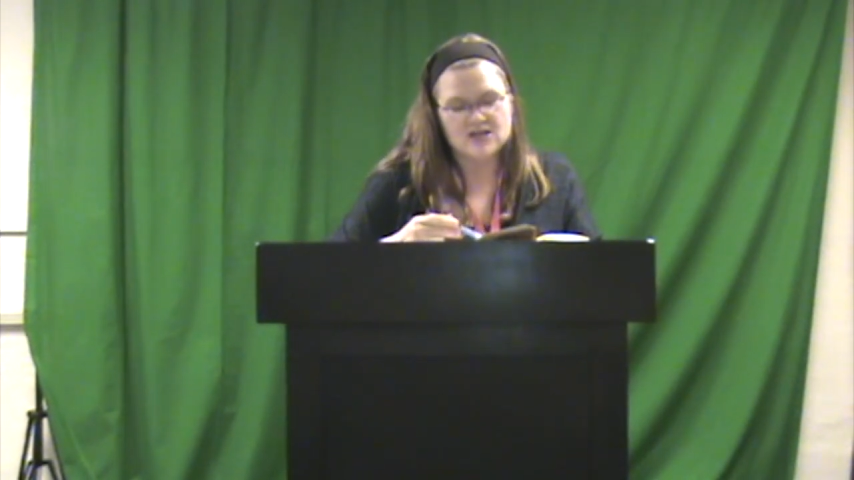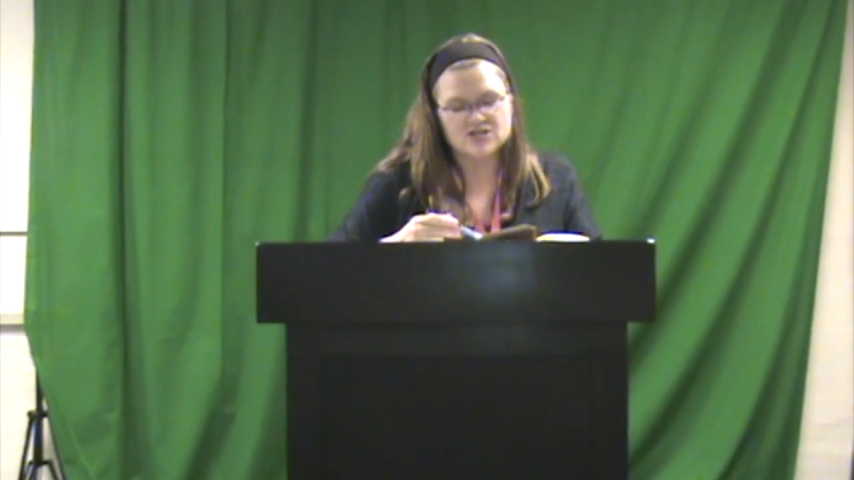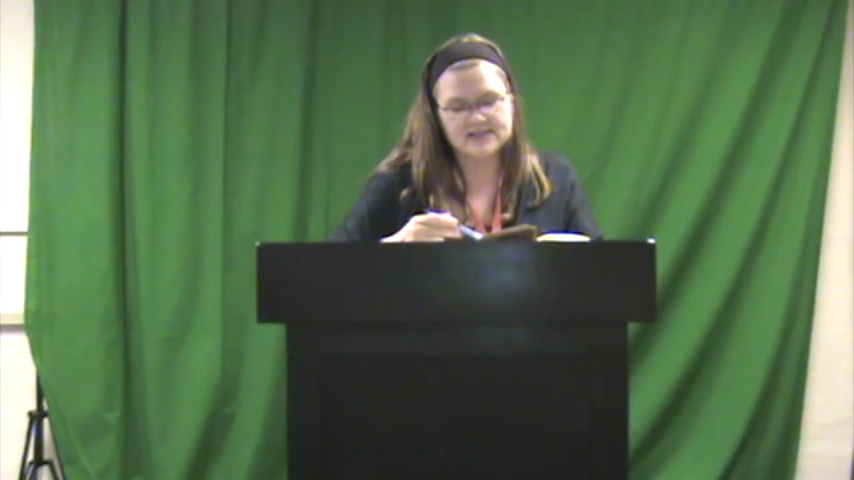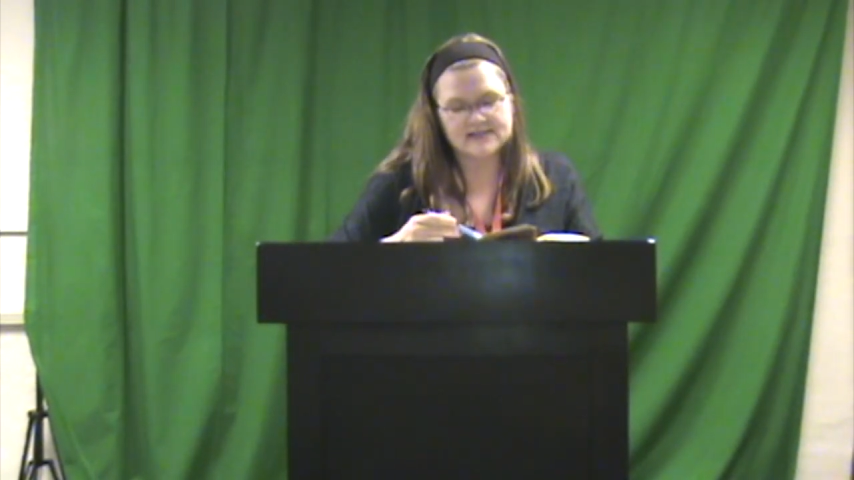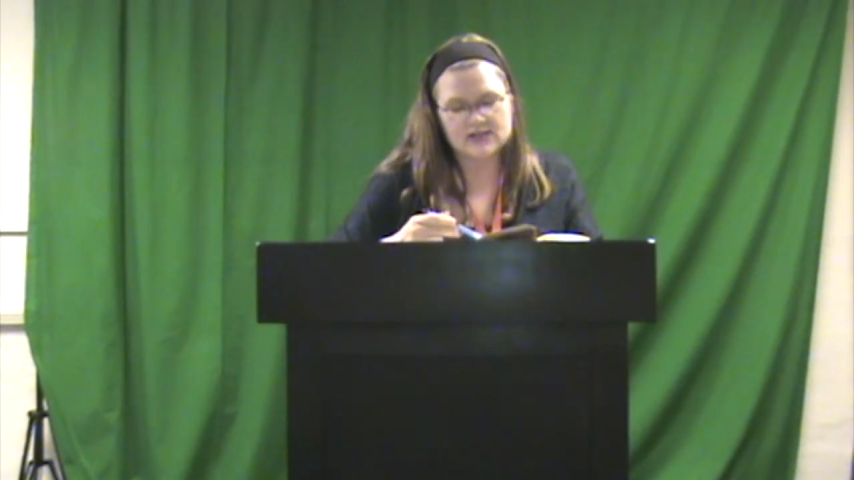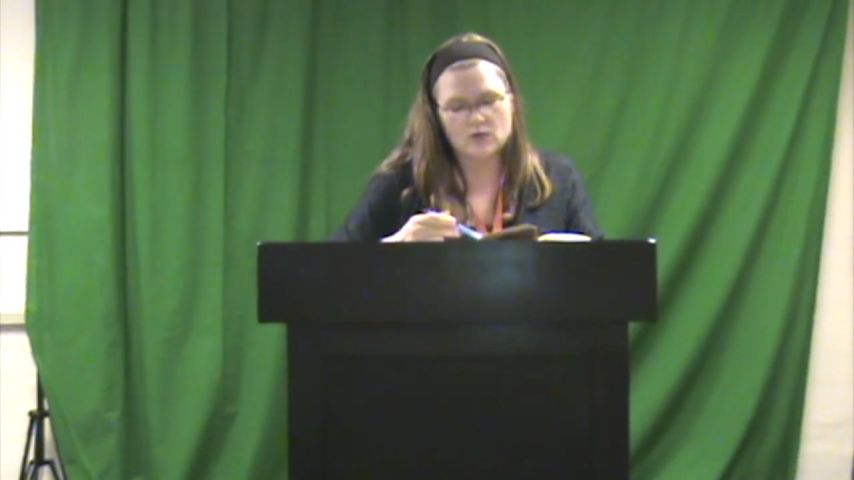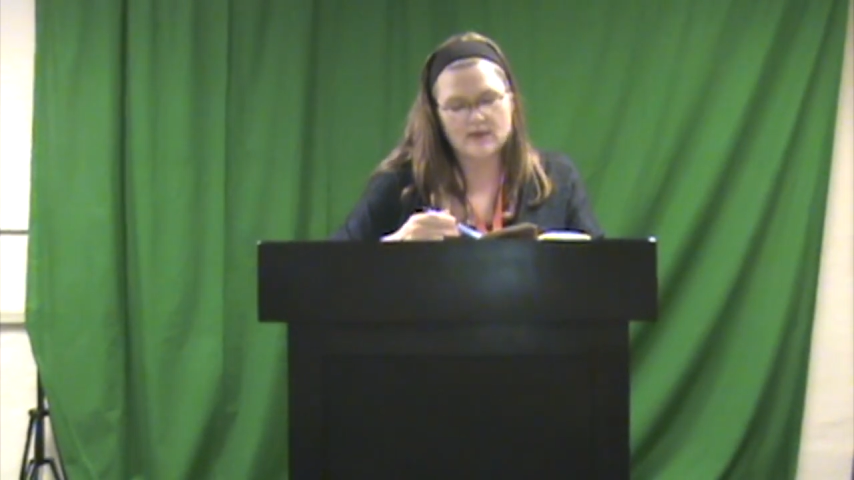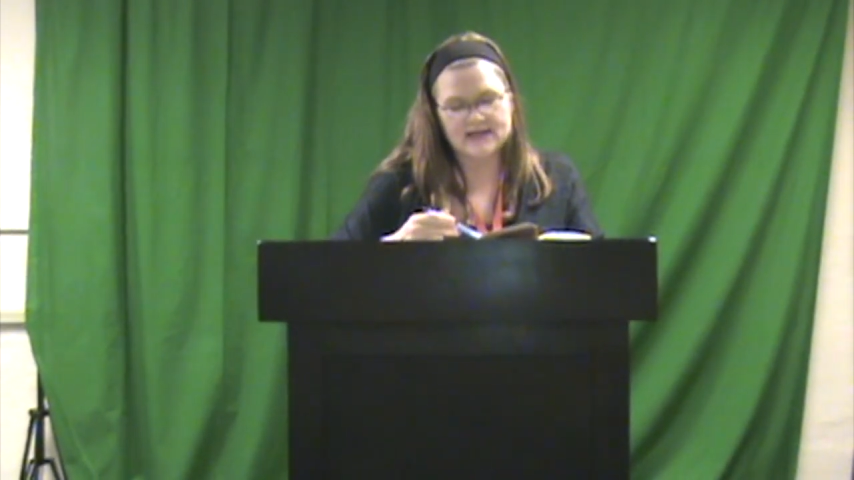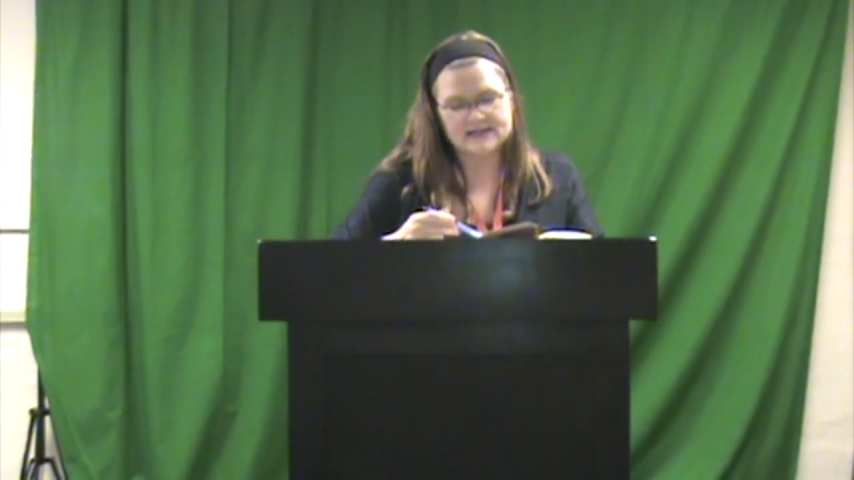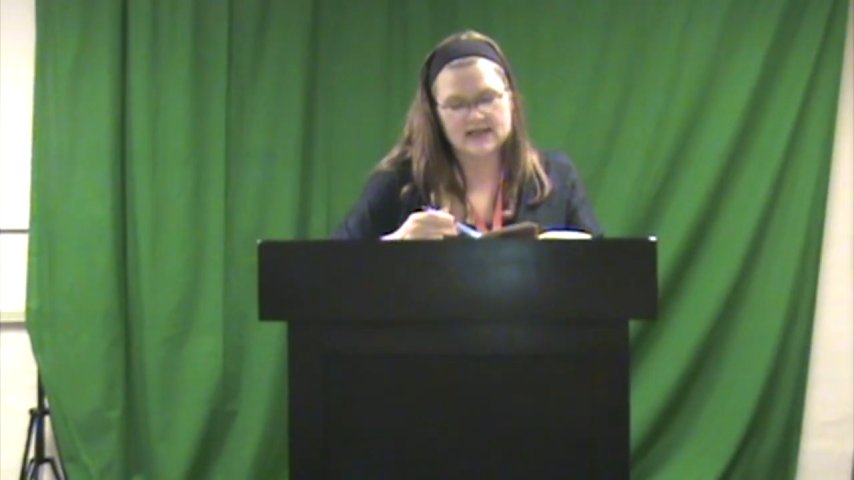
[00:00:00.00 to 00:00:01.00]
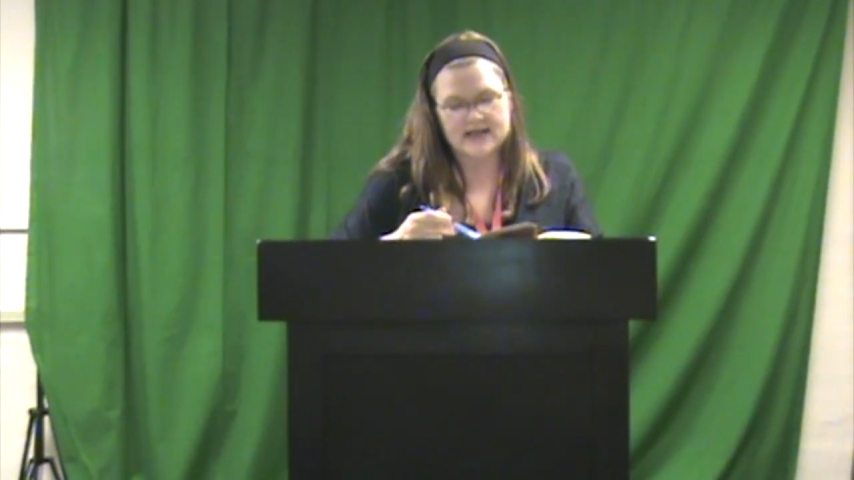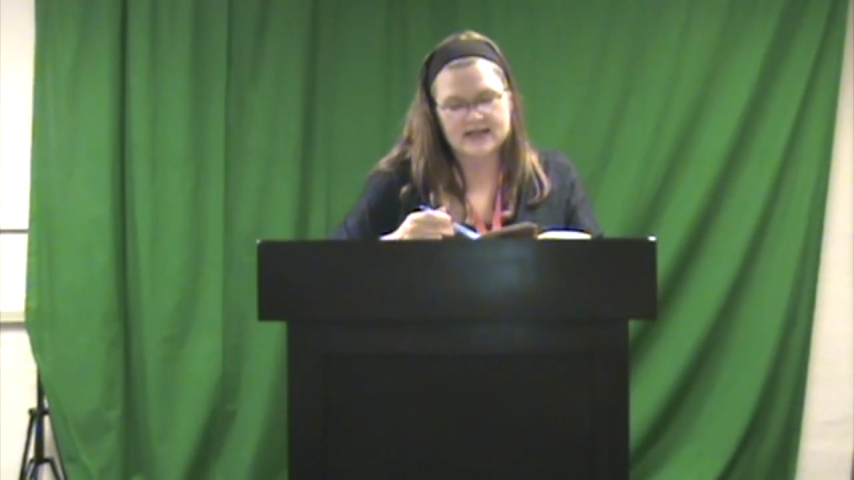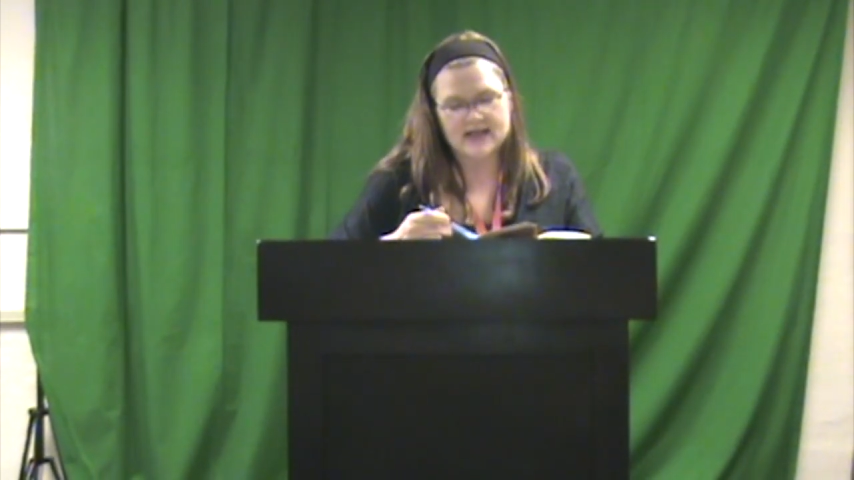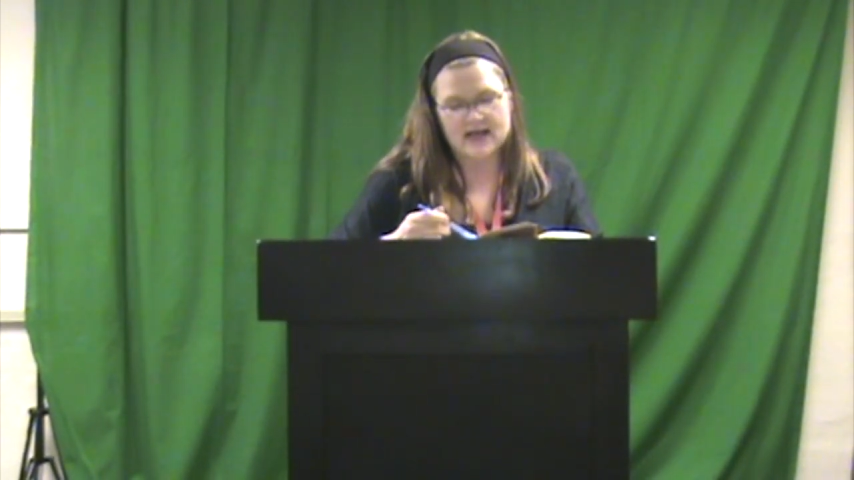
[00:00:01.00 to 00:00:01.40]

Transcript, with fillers: she still waits like he